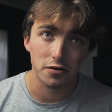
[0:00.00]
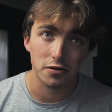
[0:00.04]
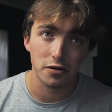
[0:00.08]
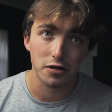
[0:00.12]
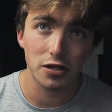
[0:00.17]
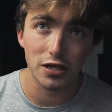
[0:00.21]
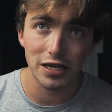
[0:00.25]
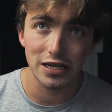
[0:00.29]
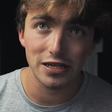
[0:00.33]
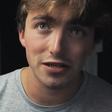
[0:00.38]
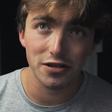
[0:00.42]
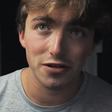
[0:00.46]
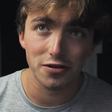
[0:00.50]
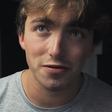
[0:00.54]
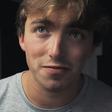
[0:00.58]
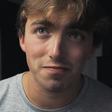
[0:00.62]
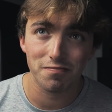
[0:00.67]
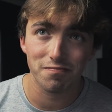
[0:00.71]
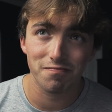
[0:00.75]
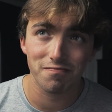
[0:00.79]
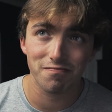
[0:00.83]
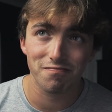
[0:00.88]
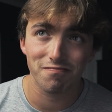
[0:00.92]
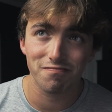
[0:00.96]
cleaner,
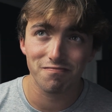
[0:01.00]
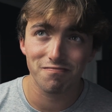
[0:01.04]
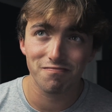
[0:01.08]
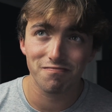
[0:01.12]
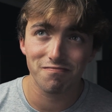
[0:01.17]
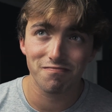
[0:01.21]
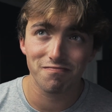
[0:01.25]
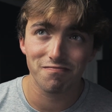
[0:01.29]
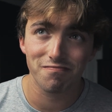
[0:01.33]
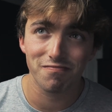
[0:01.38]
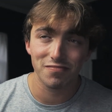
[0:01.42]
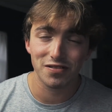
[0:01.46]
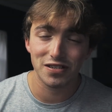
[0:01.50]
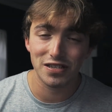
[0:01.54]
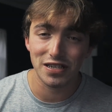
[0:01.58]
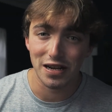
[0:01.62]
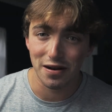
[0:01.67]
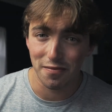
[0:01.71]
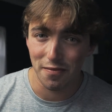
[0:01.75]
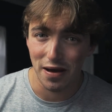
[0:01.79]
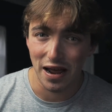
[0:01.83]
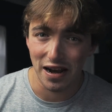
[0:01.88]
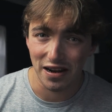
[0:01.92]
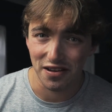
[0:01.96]

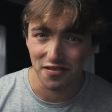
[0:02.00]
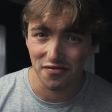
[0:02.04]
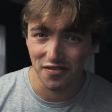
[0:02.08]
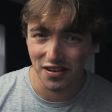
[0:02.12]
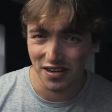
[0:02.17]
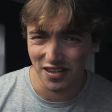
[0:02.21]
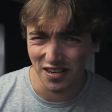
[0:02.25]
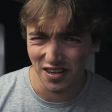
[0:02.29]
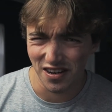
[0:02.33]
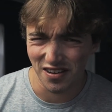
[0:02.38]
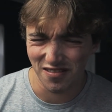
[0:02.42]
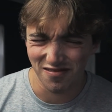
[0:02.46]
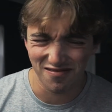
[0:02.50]
cinematic video.